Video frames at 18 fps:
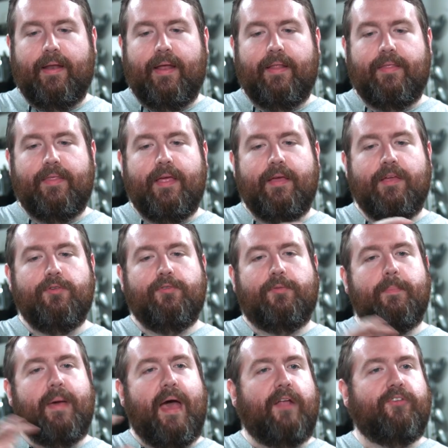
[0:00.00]
and they
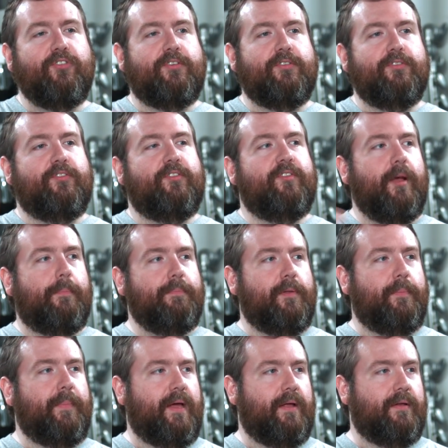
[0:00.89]
use magic to
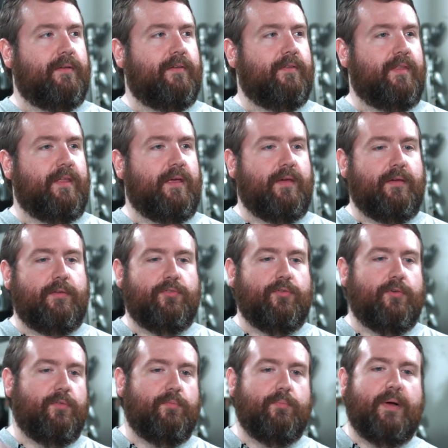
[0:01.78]
supplement the
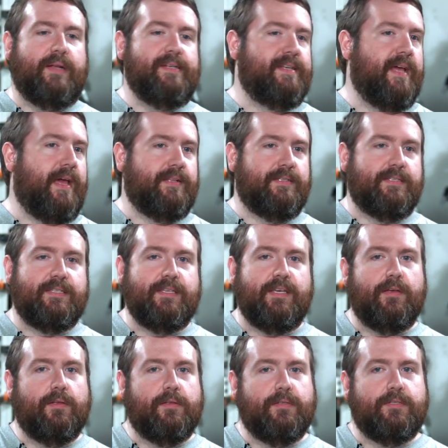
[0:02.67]
sort of mundane
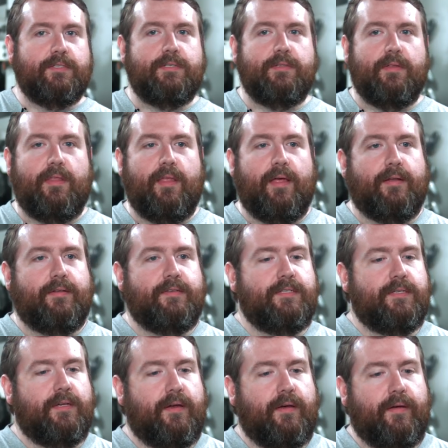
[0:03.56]
skills
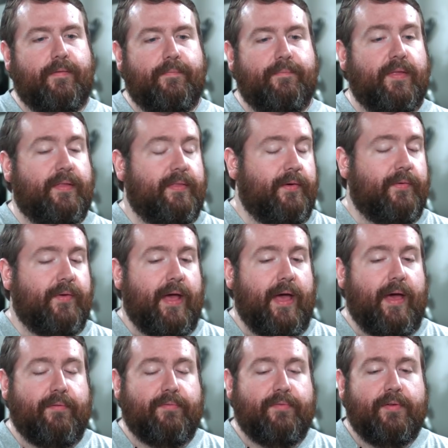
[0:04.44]
that uh, that they would
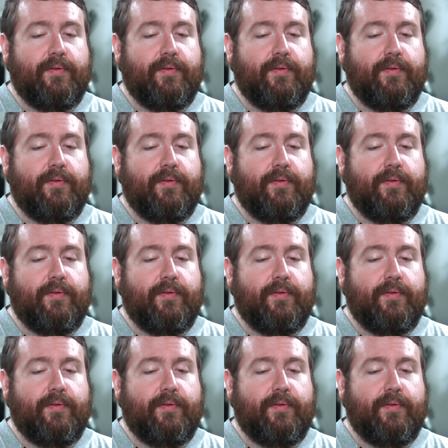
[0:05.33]
have.